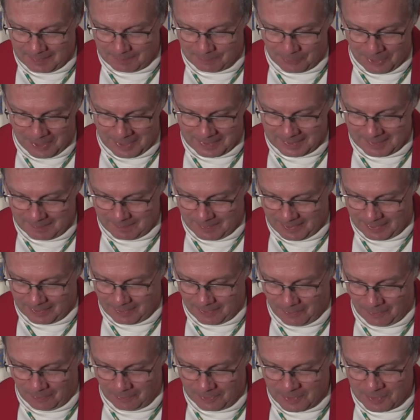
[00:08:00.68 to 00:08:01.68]
pregnant by
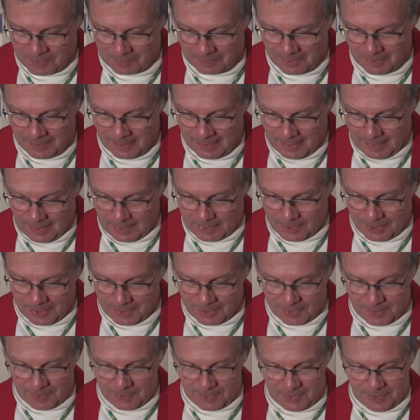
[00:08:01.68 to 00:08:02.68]
the Holy Spirit
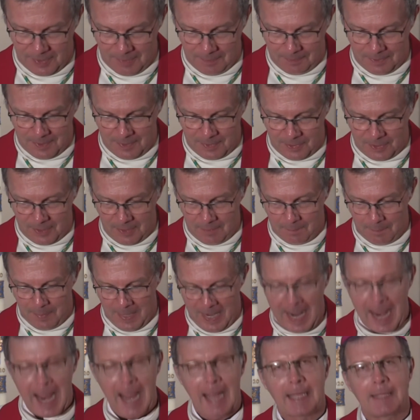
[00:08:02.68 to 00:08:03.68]
just to simply sit
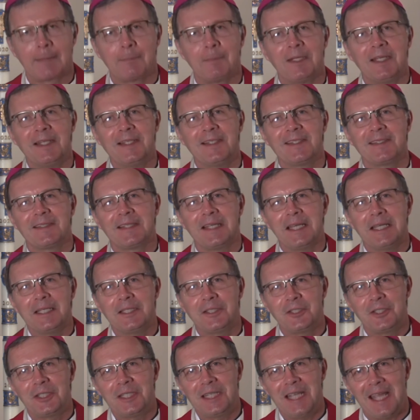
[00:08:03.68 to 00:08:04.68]
back, but
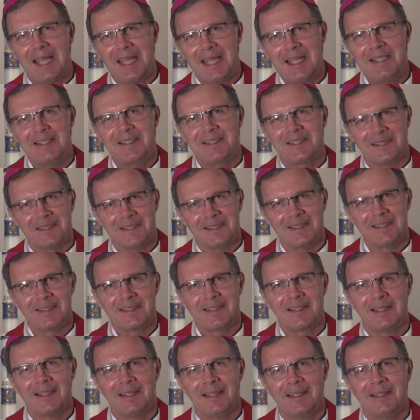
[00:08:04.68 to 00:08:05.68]
instead she
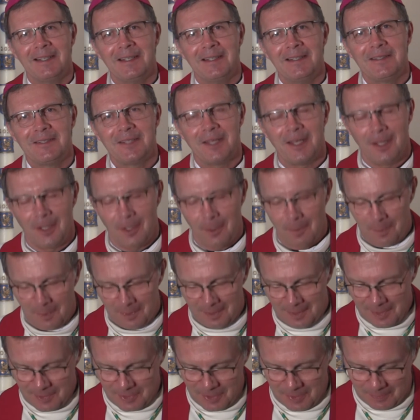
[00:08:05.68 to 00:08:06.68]
hastens to help
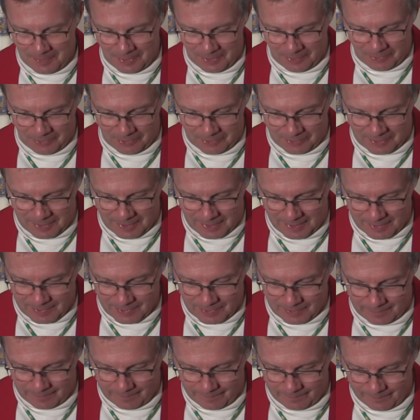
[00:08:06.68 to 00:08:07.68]
Elizabeth, her
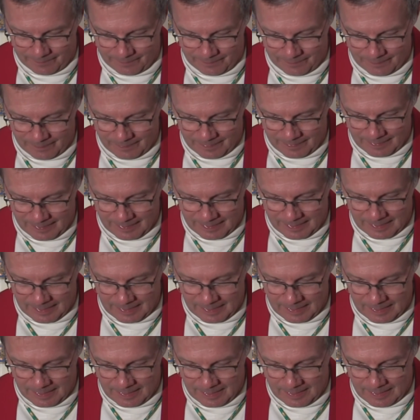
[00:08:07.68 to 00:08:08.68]
cousin.
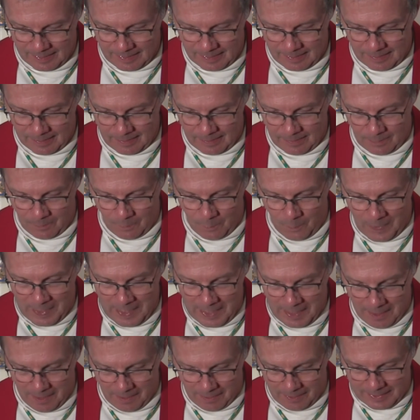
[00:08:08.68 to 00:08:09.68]

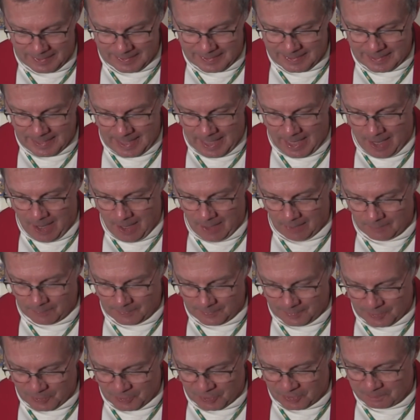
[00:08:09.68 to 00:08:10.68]
We are endowed
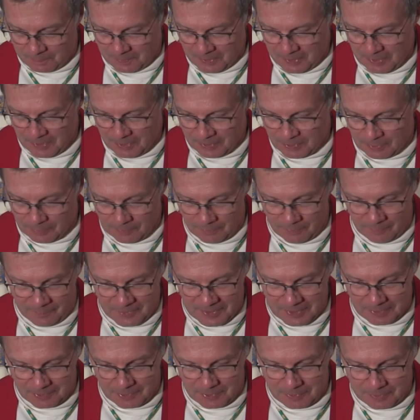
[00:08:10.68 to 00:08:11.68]
with the Spirit to
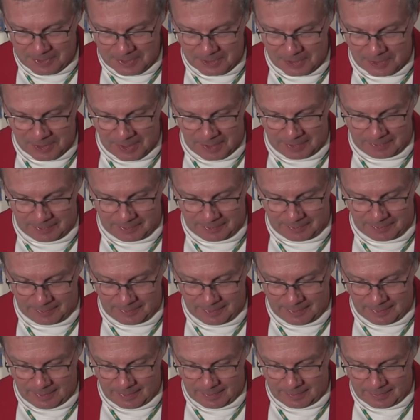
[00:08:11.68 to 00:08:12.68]
reveal to each other
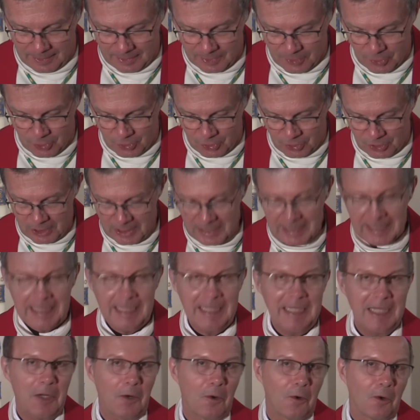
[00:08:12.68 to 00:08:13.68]
that
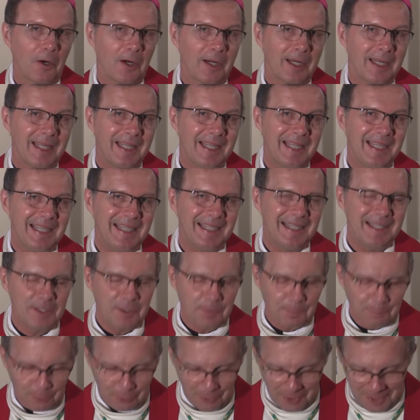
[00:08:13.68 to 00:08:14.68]
she or he
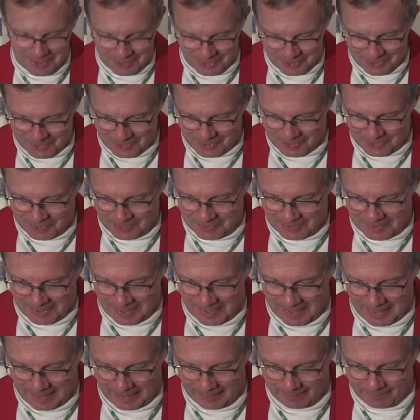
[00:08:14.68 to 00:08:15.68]
is precious to
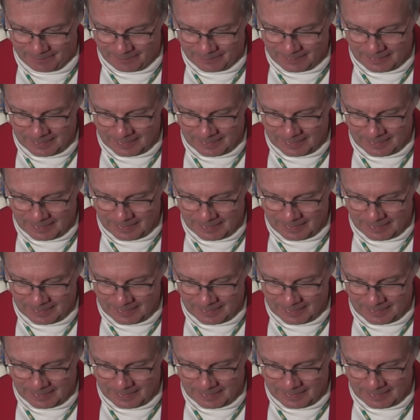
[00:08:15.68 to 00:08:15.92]
God,